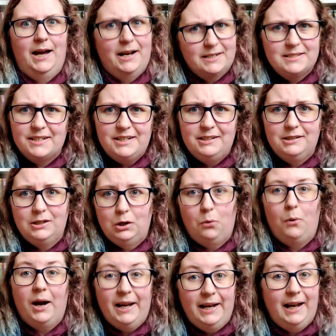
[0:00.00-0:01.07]
I actually
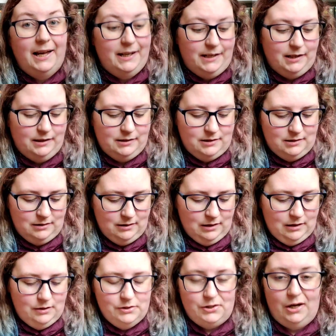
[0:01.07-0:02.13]
quite liked.
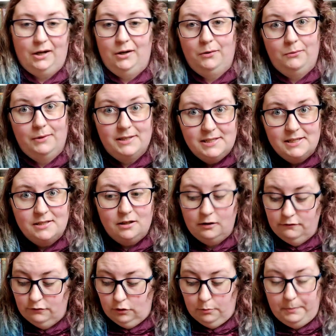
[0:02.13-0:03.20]
So this has
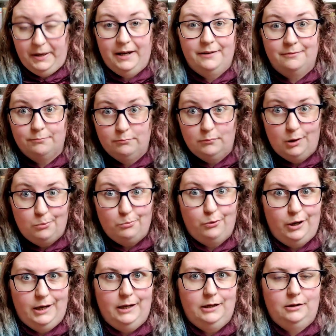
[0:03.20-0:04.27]
overall been a
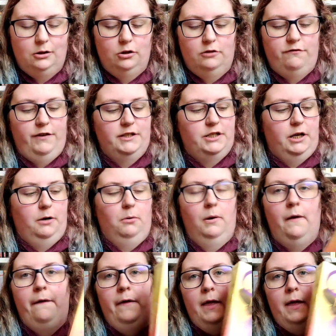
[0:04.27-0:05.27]
pretty good video.